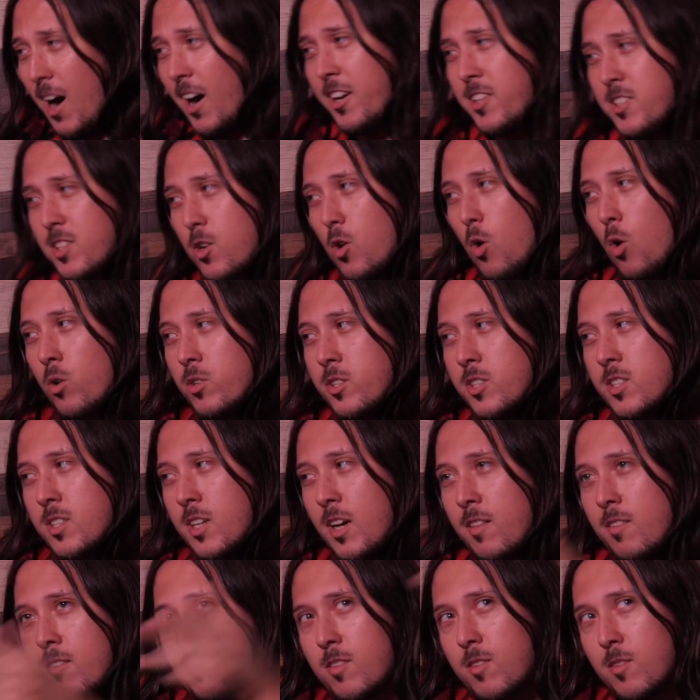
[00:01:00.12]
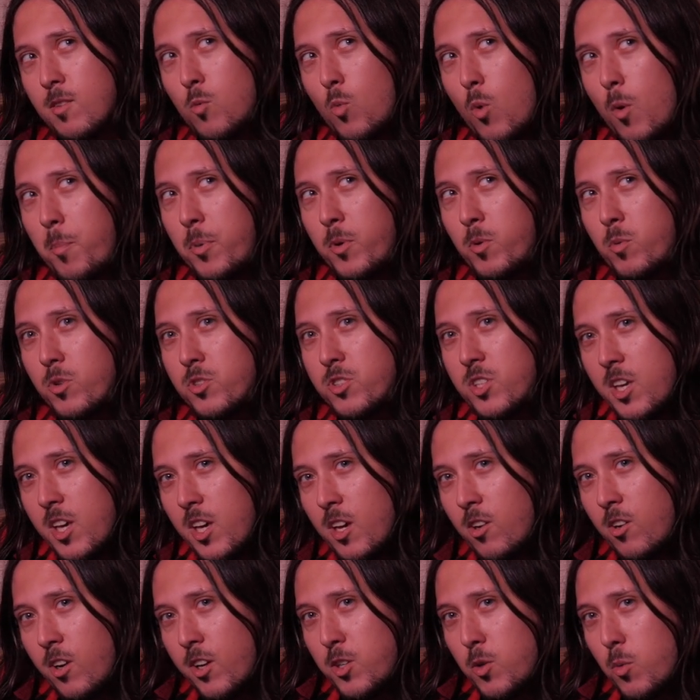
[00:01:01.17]
behind a corner and the weapon was
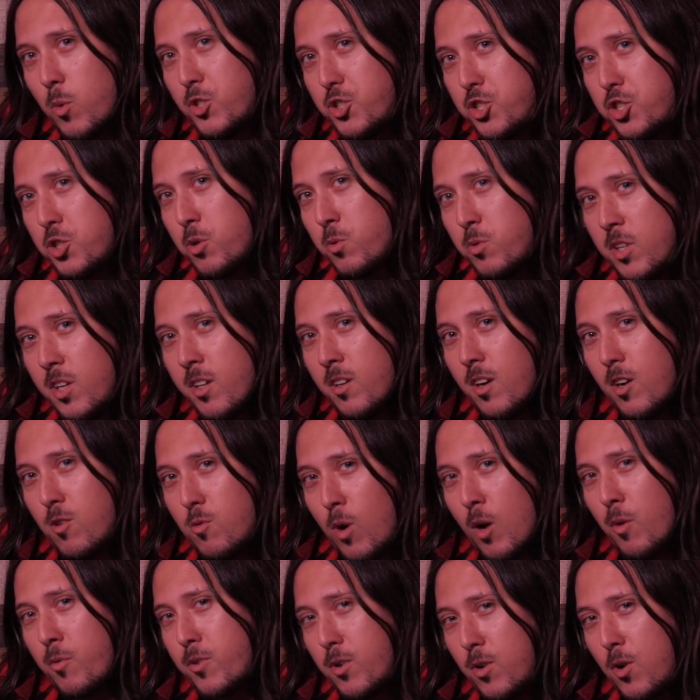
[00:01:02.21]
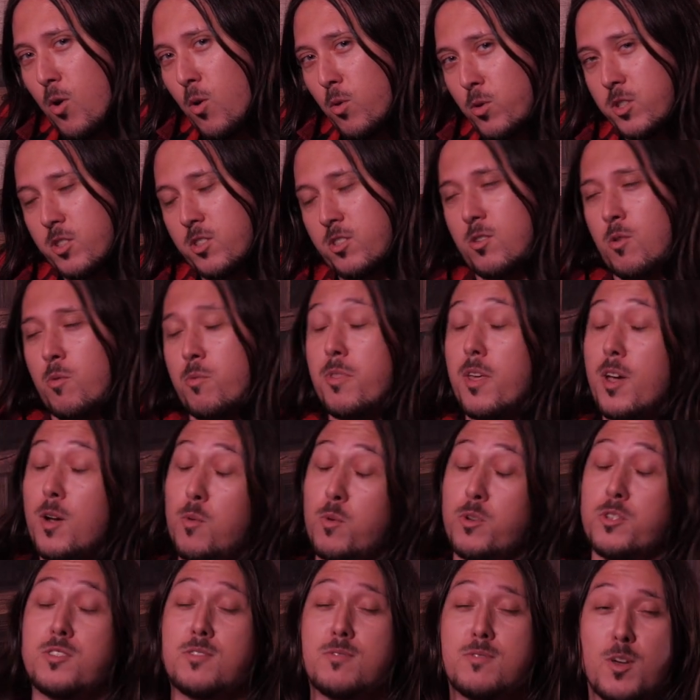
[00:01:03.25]
here, and you were shooting around the corner. So
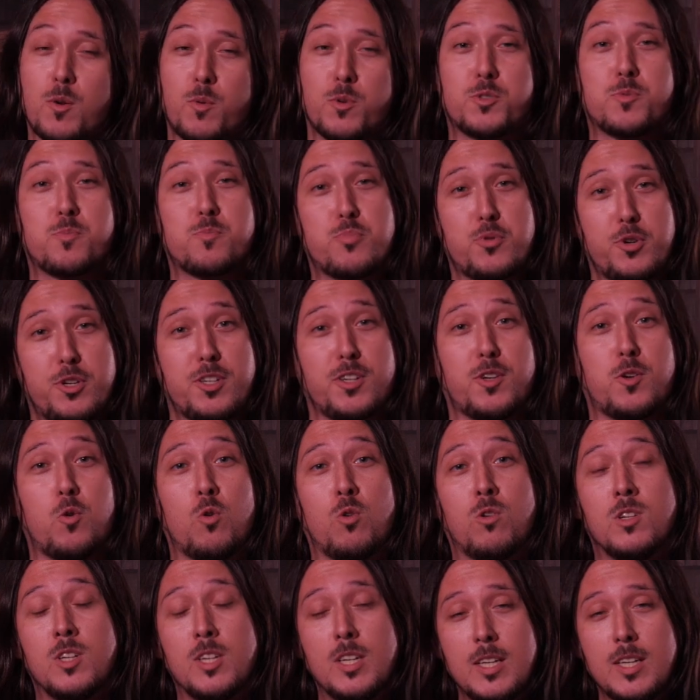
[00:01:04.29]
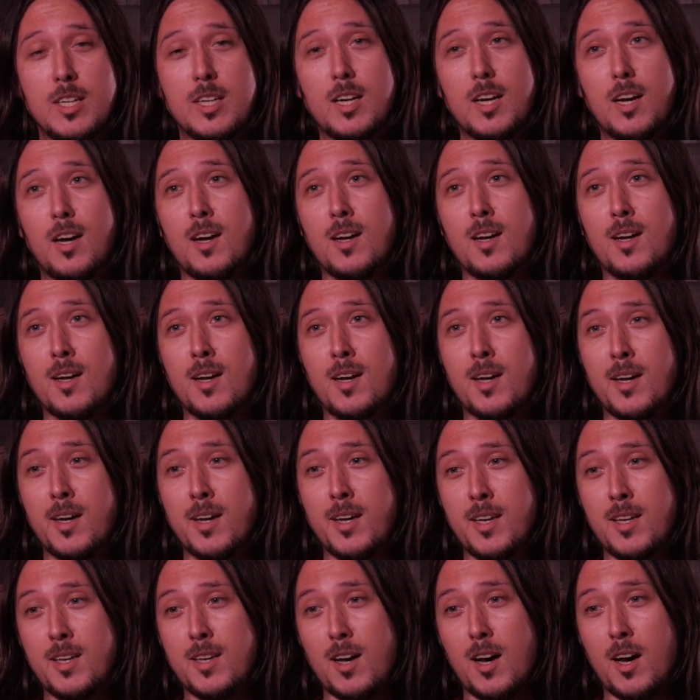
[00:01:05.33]
that was pretty cool.
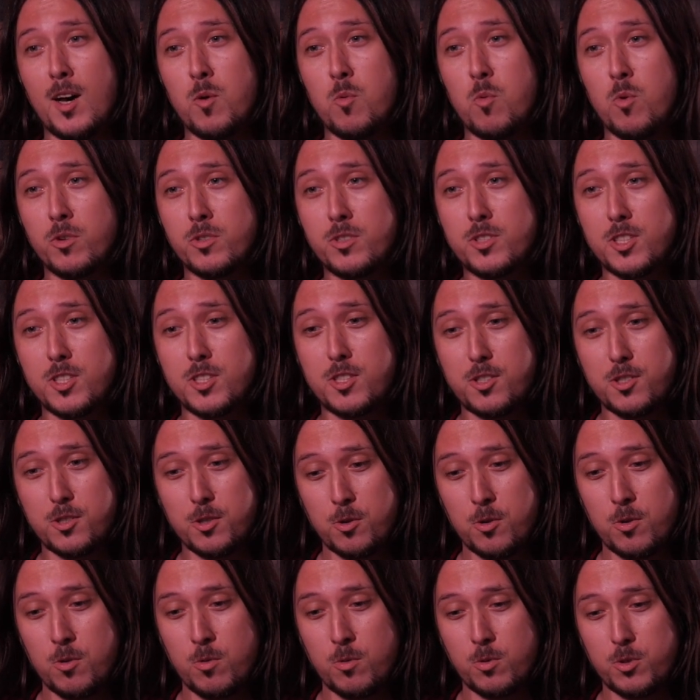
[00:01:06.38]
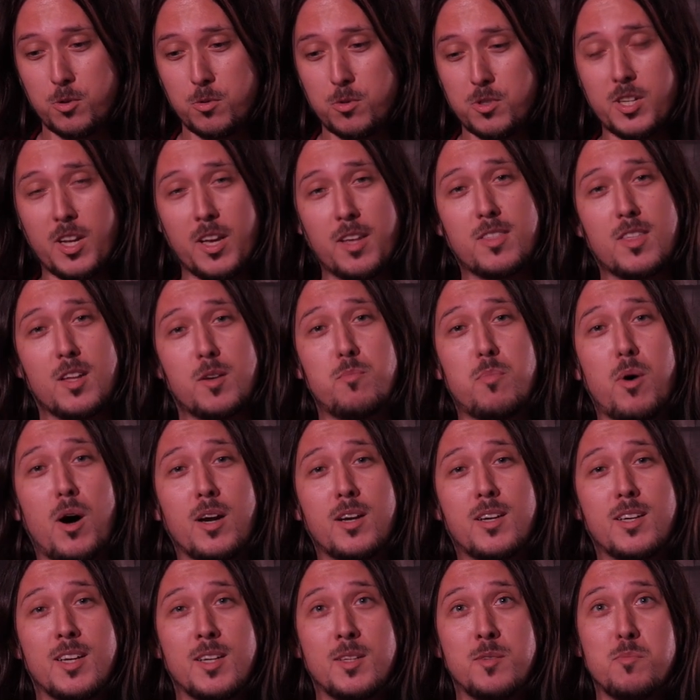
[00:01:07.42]
I wanted to take that
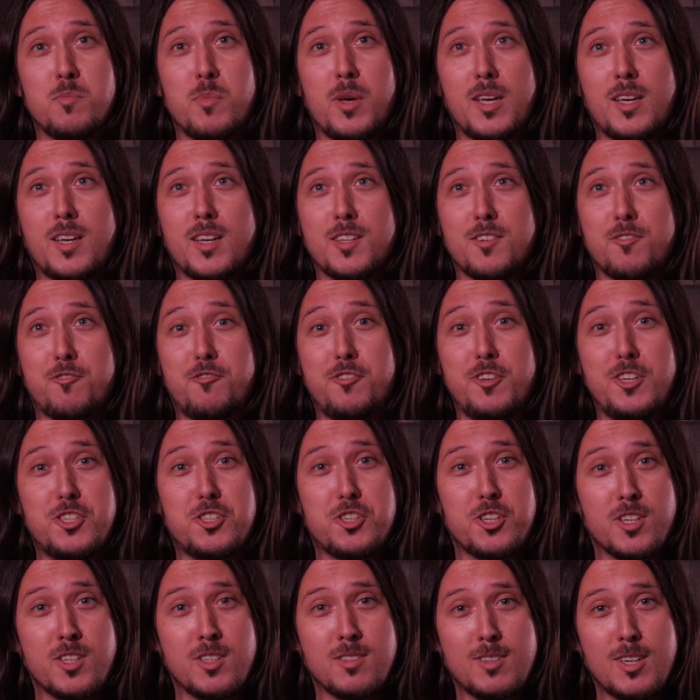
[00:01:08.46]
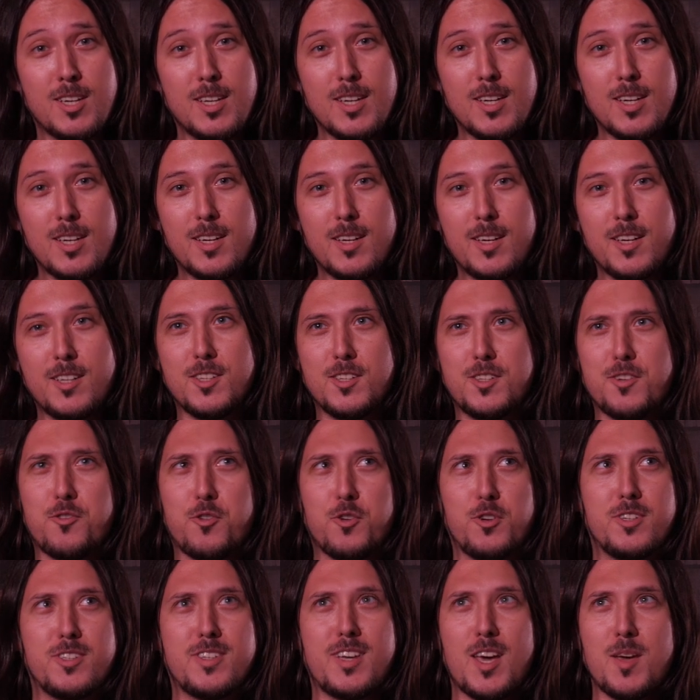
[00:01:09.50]
bug and make it a feature in a
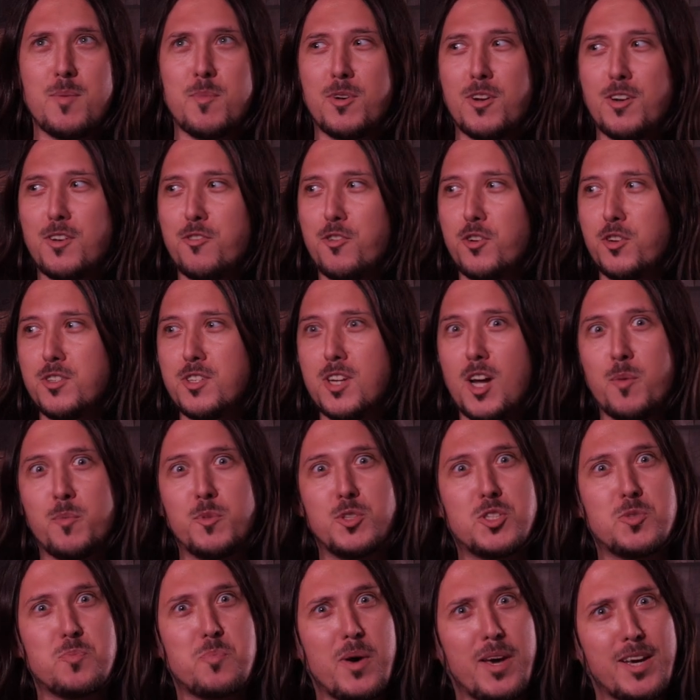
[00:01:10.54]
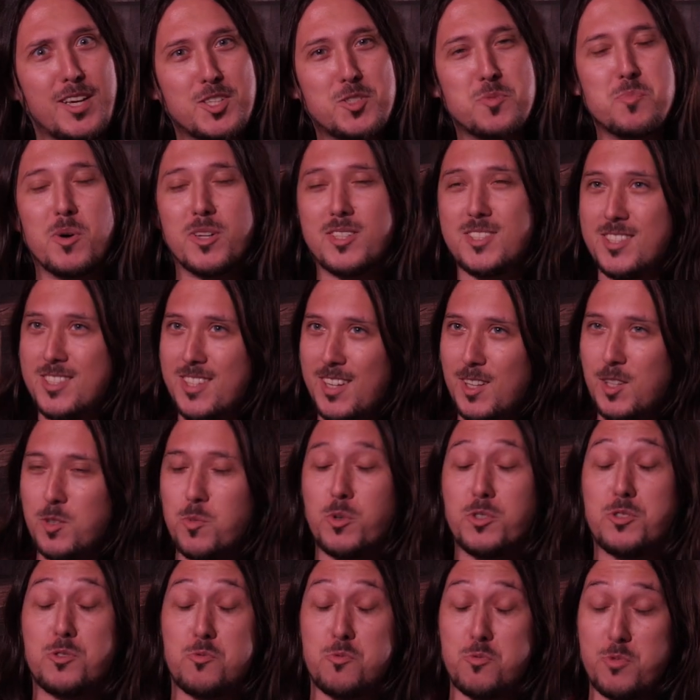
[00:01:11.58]
different game, in a different time and space, but
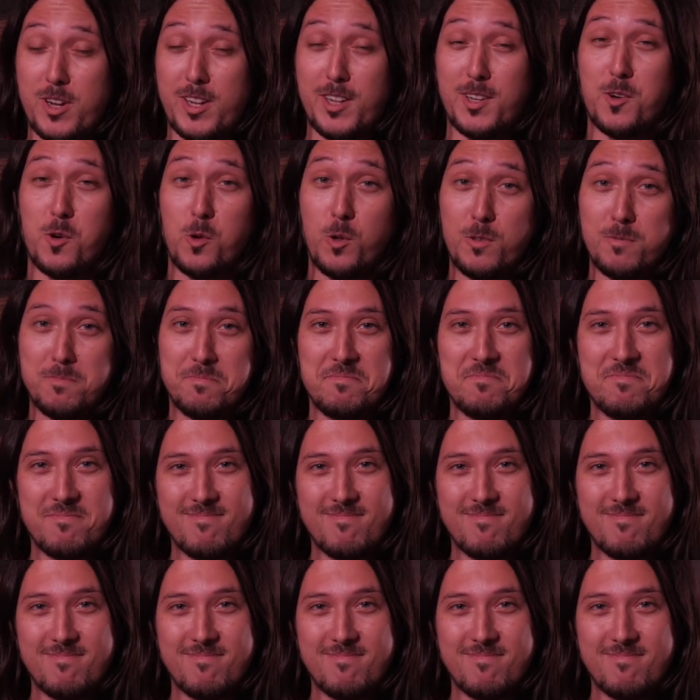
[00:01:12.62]
still, it was really cool.